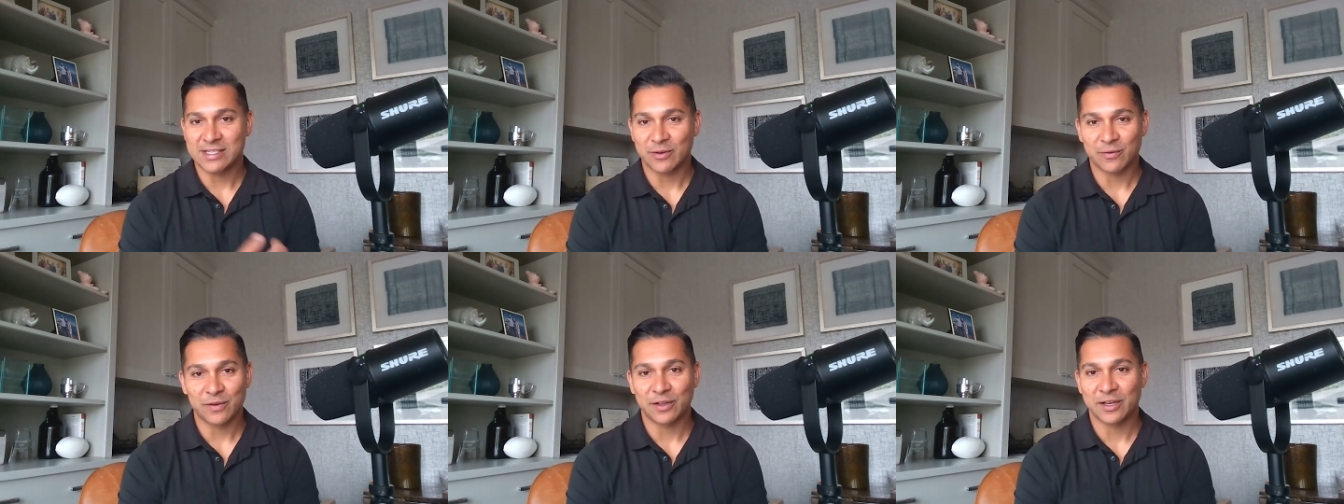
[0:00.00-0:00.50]
I
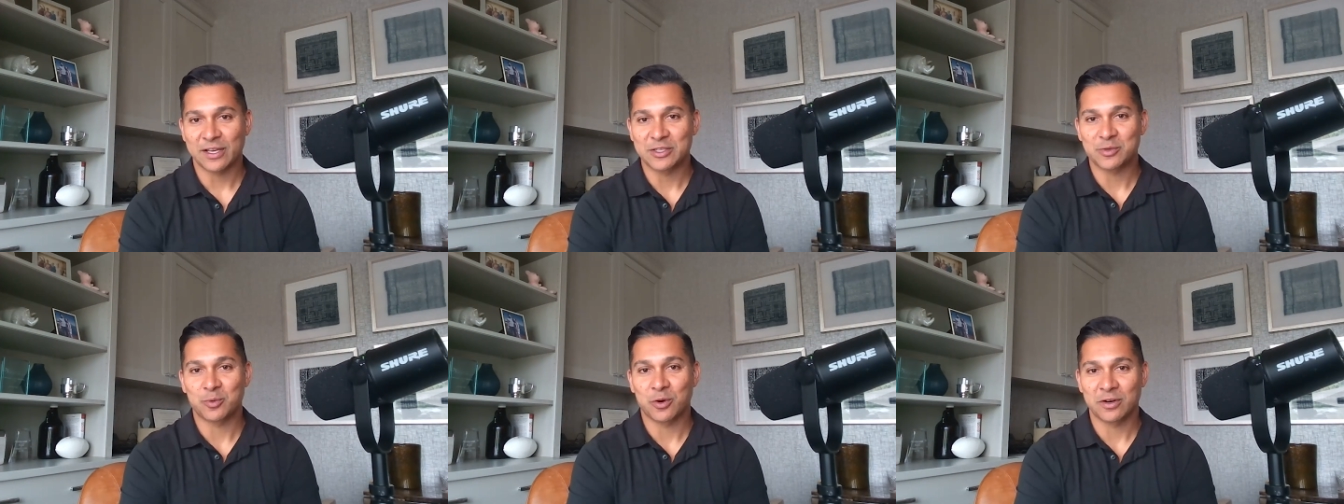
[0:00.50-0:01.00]
don't feel like
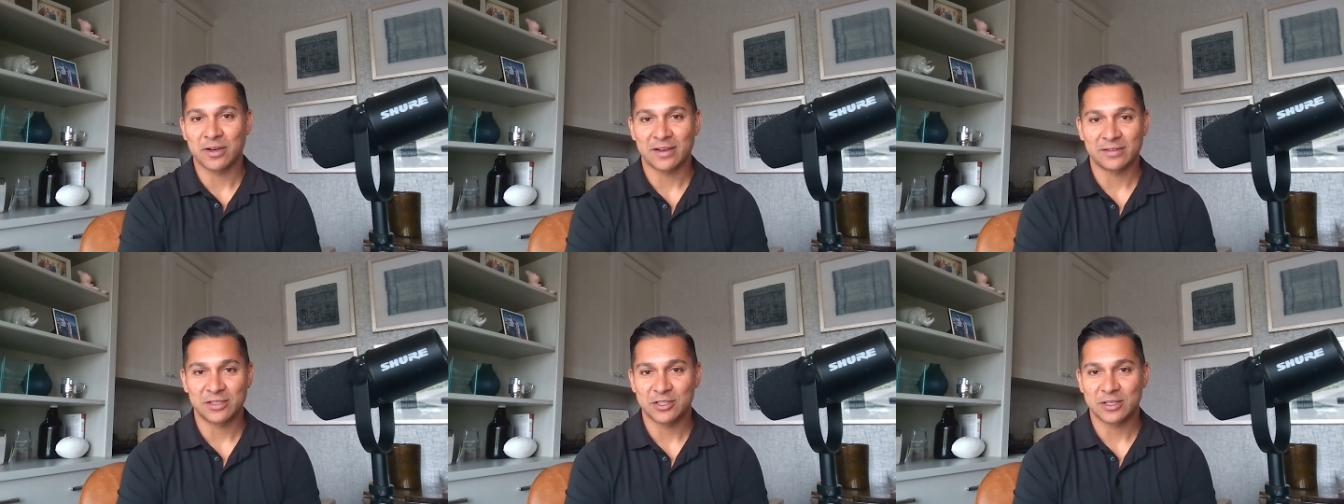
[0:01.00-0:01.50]
it's work.
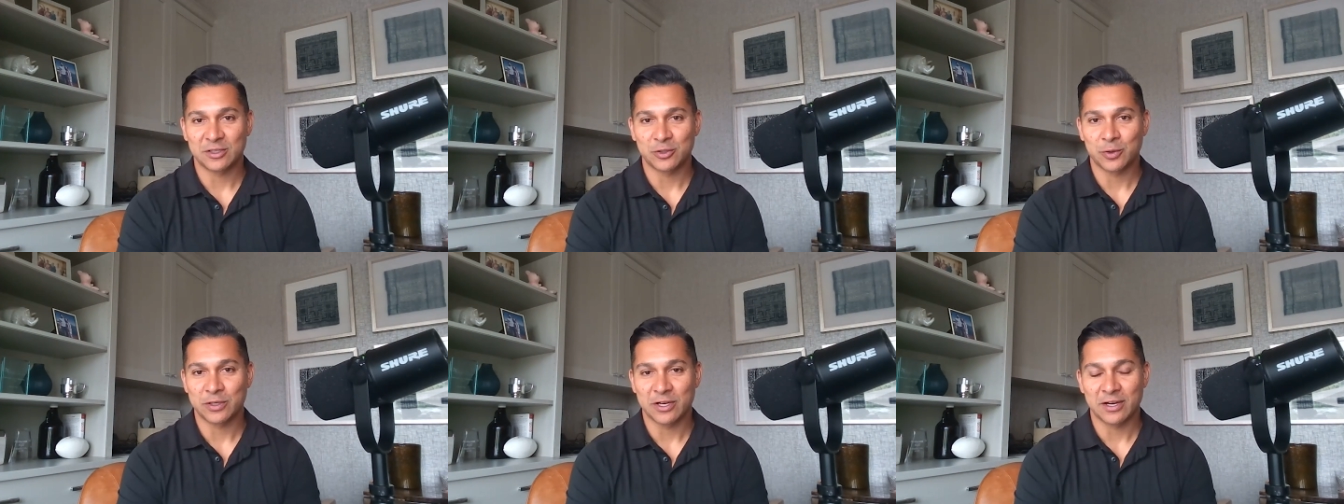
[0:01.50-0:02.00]
I just
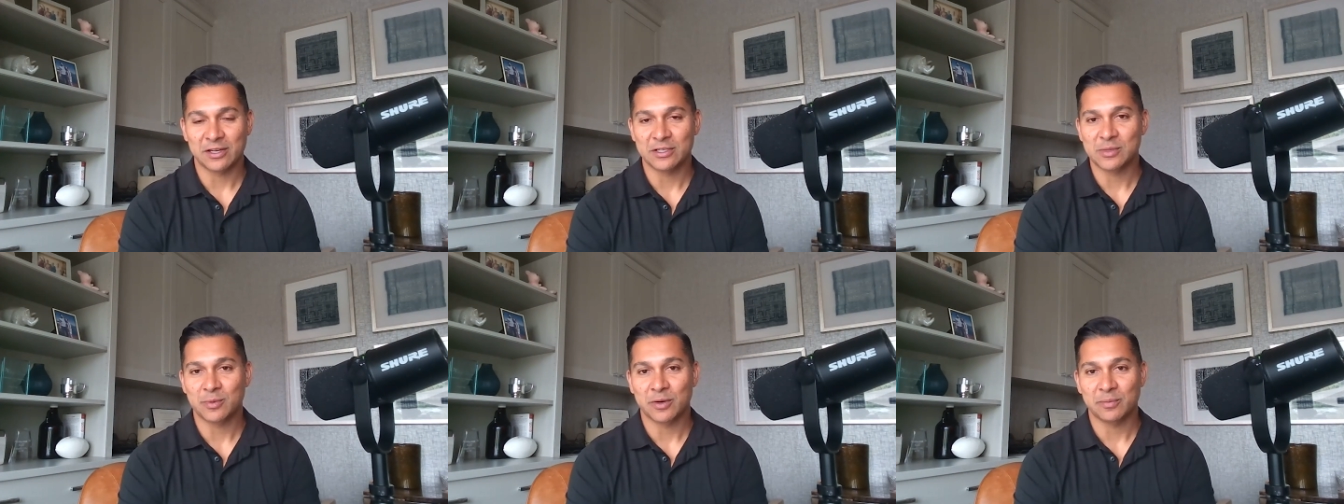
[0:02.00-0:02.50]
enjoy talking to
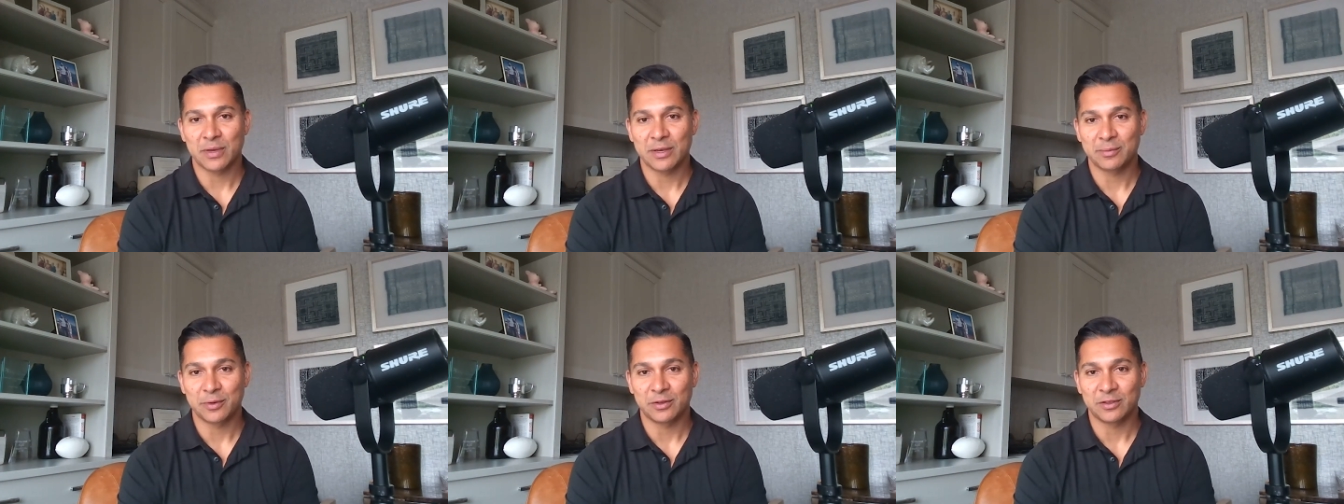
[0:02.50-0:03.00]
smart
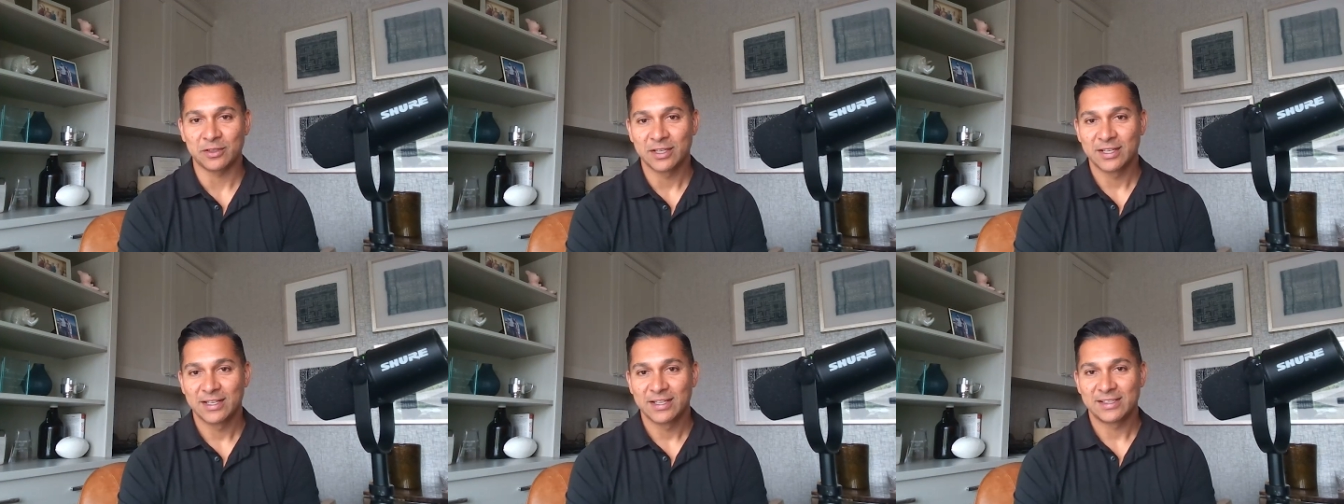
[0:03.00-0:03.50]
people,
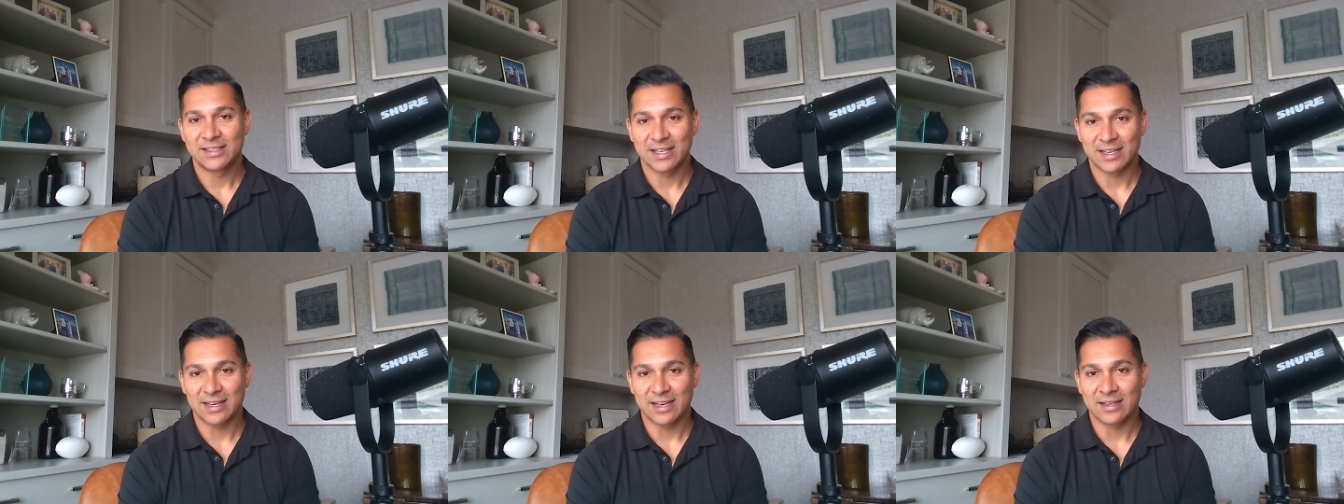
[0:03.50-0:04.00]

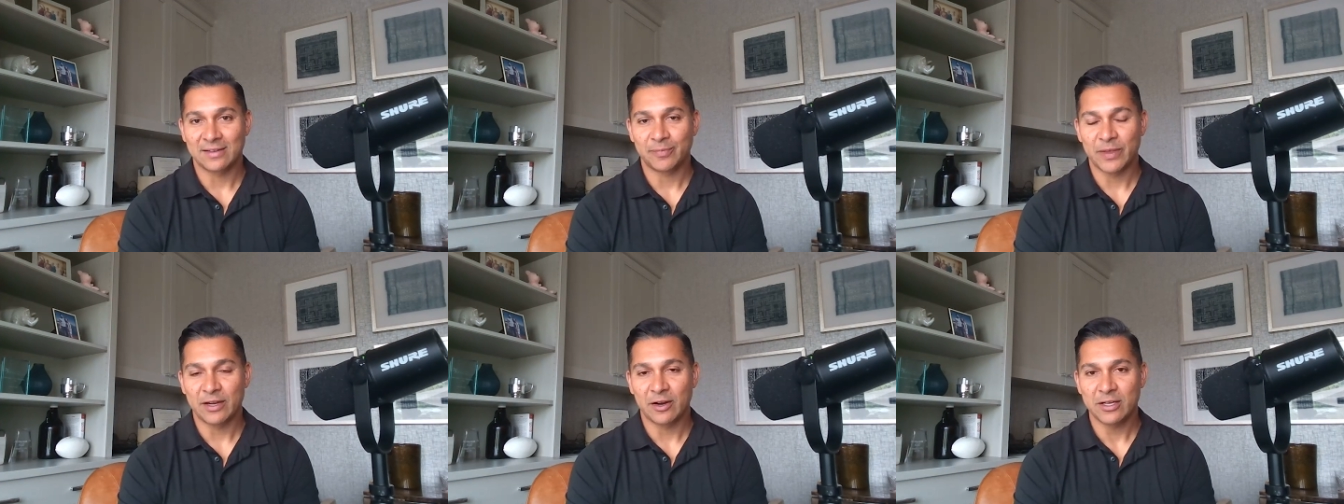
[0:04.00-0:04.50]
digging in,
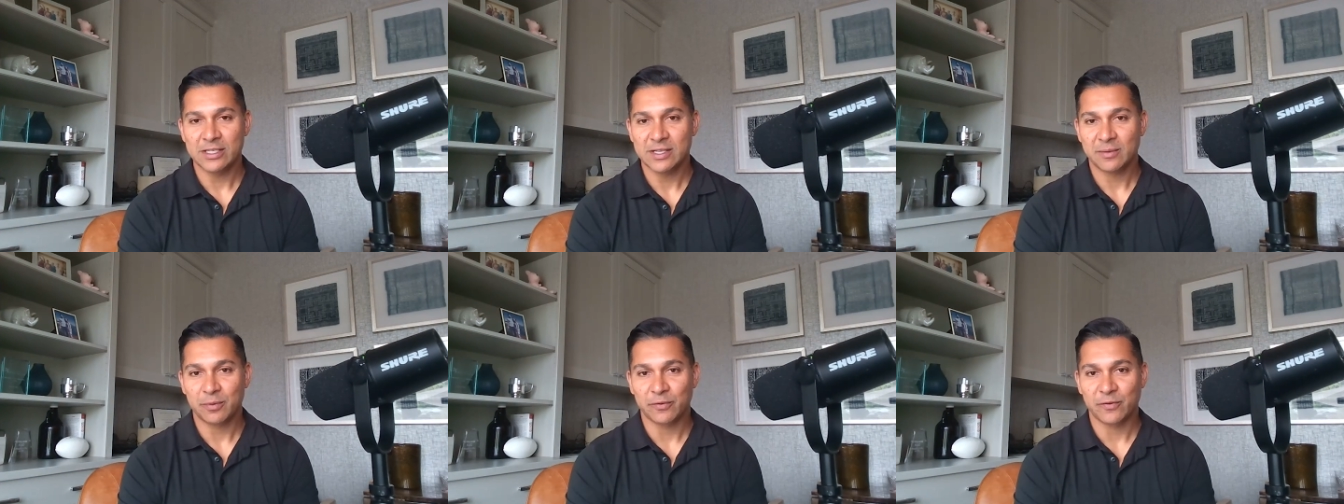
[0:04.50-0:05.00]
and
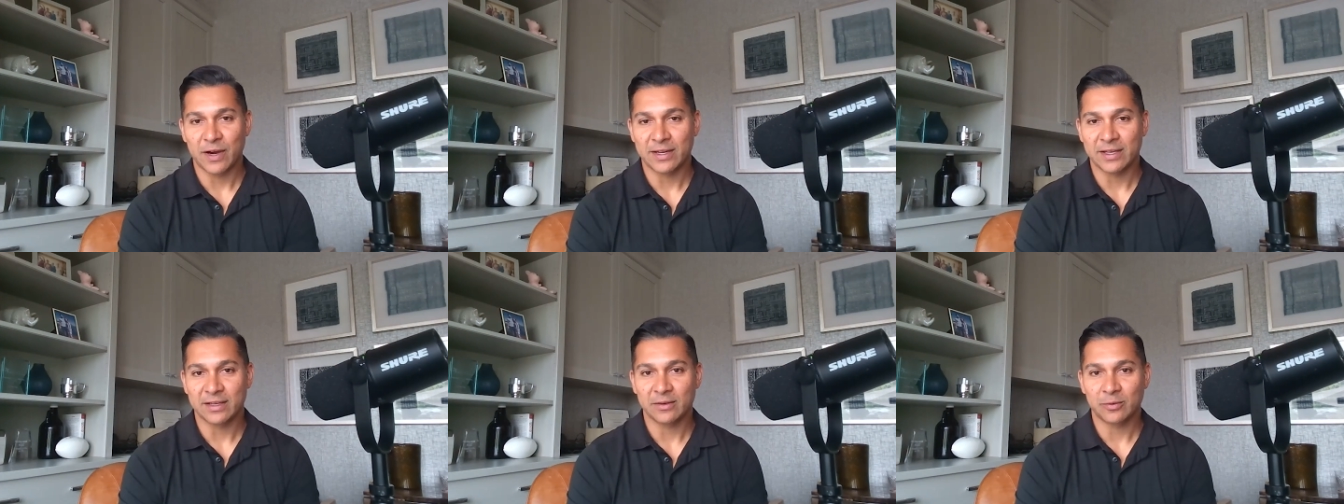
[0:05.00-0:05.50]
honestly
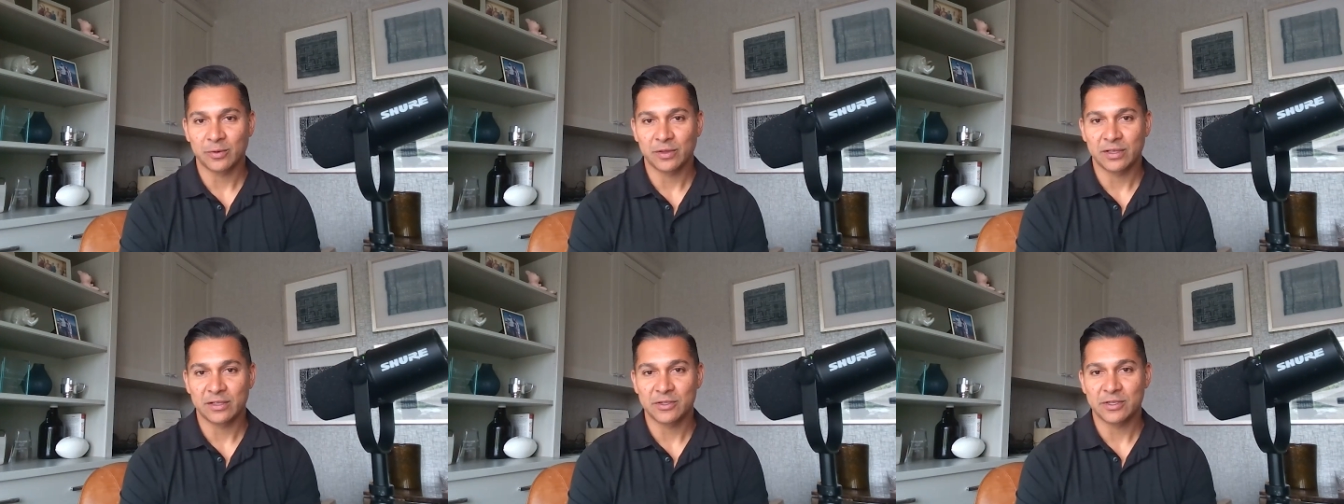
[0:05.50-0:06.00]
providing
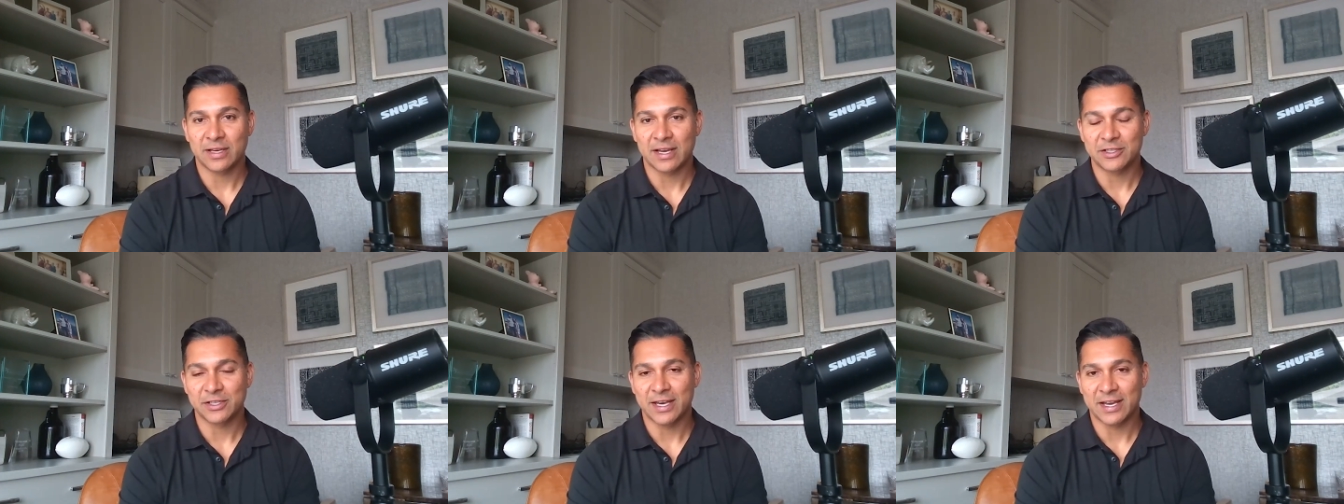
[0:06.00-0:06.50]
really interesting
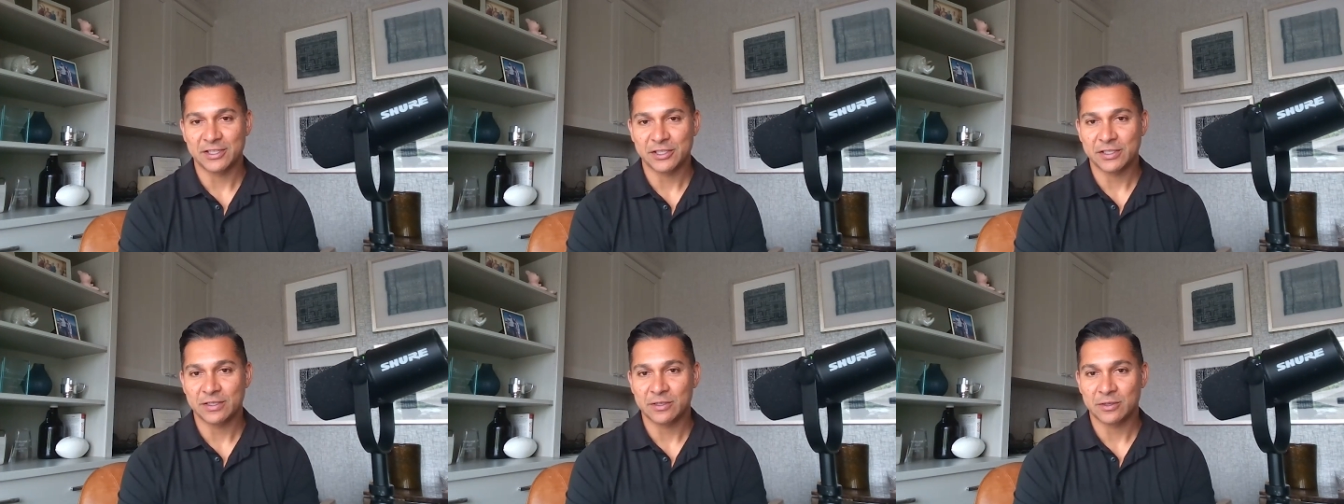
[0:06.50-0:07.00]

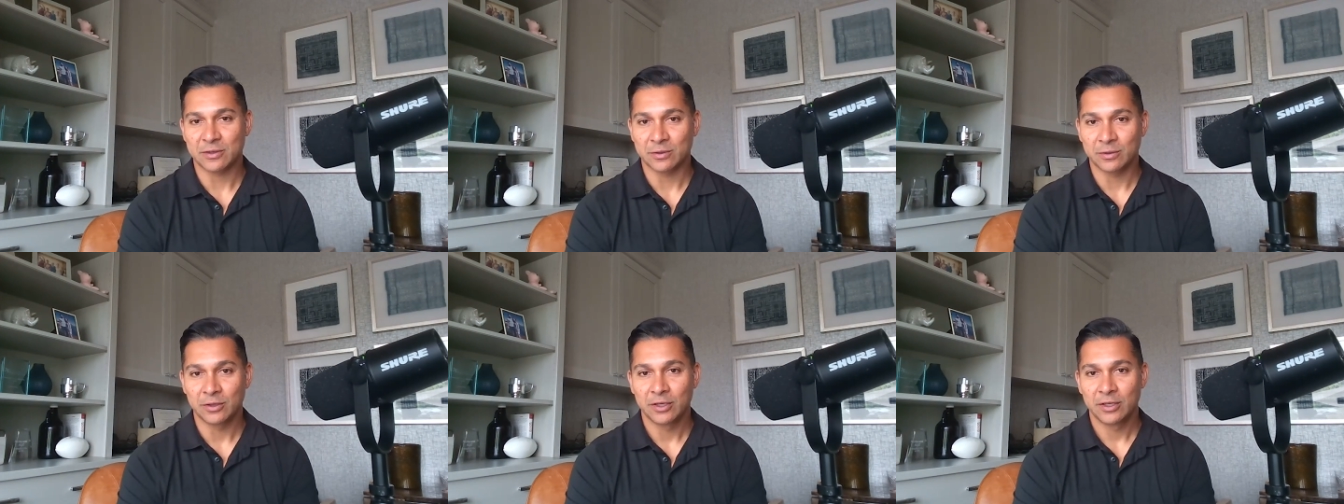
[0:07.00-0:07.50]
education to